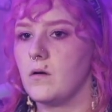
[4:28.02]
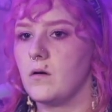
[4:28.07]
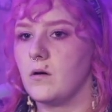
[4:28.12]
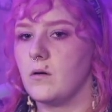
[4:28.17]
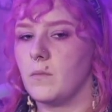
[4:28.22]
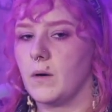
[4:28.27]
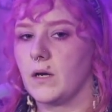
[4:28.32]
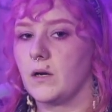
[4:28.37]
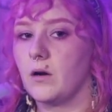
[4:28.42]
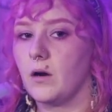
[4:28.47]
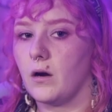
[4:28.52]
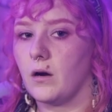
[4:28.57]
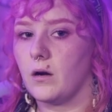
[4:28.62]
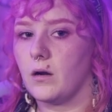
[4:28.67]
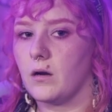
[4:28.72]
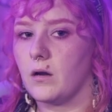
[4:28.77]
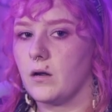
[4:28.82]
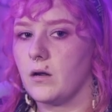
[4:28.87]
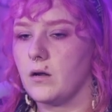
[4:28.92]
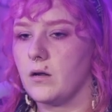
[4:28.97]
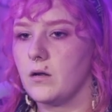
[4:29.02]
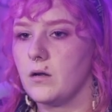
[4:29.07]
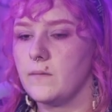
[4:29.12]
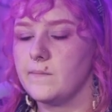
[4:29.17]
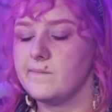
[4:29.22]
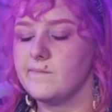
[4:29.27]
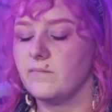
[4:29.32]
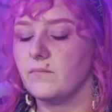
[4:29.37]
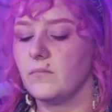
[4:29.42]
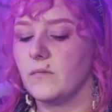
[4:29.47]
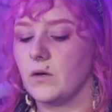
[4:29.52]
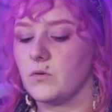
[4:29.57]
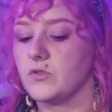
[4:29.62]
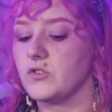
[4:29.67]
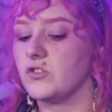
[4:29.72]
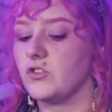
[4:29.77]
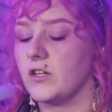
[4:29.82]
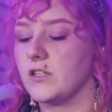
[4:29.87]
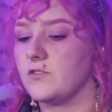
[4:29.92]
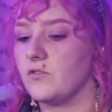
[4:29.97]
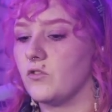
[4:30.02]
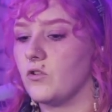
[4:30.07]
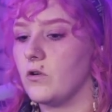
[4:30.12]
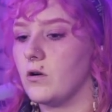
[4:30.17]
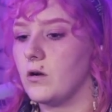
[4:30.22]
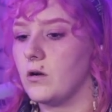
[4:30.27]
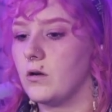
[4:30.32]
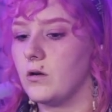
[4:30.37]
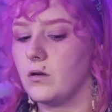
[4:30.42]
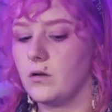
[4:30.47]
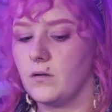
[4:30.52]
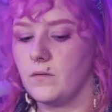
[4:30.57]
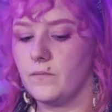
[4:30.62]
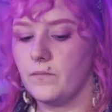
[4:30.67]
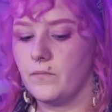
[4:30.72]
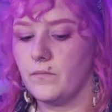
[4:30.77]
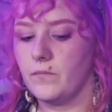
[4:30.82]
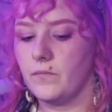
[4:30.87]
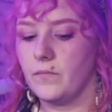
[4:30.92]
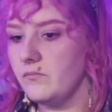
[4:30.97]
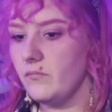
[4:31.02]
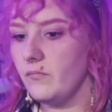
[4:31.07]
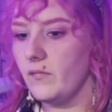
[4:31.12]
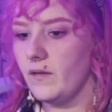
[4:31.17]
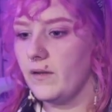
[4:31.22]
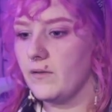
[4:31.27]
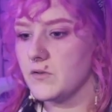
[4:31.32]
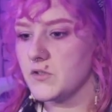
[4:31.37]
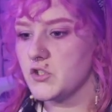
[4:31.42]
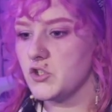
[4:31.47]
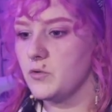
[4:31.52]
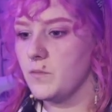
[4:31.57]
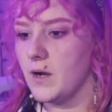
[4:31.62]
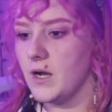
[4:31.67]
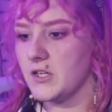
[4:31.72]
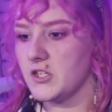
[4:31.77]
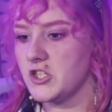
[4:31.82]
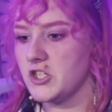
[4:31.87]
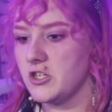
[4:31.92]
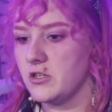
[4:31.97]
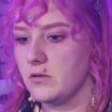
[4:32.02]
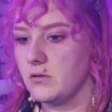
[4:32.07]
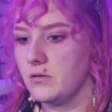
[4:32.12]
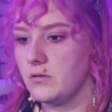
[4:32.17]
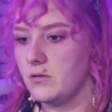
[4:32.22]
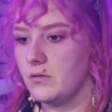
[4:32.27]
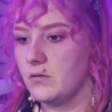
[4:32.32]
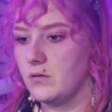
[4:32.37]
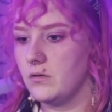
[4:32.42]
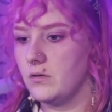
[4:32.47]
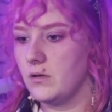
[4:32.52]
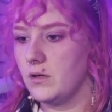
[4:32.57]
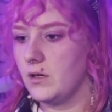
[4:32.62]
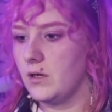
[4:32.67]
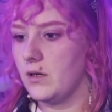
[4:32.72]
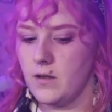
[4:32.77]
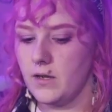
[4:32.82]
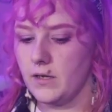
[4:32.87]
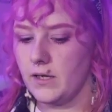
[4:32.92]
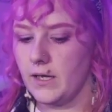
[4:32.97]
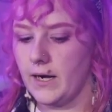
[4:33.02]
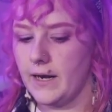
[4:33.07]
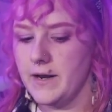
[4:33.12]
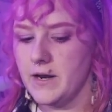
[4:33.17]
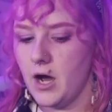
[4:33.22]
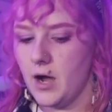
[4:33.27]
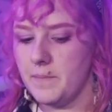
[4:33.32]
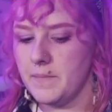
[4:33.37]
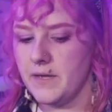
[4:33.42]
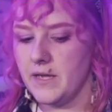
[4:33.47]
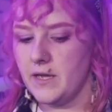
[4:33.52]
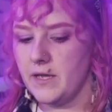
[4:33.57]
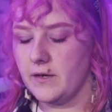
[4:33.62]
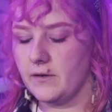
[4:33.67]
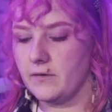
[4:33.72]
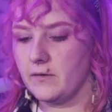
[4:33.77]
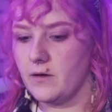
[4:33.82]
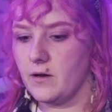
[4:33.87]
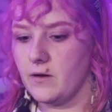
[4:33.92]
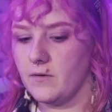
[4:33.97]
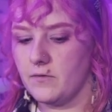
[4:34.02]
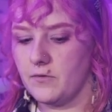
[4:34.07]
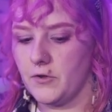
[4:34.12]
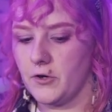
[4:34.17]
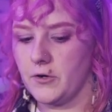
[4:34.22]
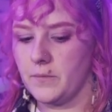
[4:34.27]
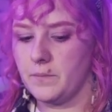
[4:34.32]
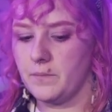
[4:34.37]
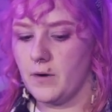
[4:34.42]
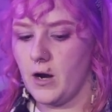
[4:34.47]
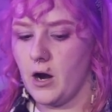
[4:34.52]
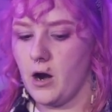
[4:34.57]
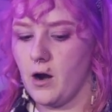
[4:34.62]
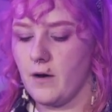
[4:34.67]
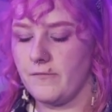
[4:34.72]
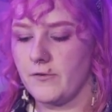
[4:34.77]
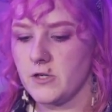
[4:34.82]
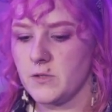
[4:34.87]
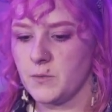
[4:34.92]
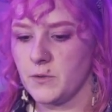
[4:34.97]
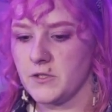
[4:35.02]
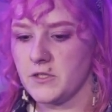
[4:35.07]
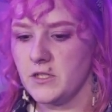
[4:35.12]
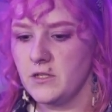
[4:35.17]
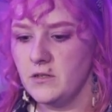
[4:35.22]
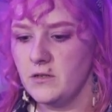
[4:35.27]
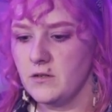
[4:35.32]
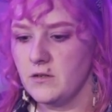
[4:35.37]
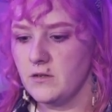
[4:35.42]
Oh god. That was stressful. That's too much. Can I not be in third, uh, first person?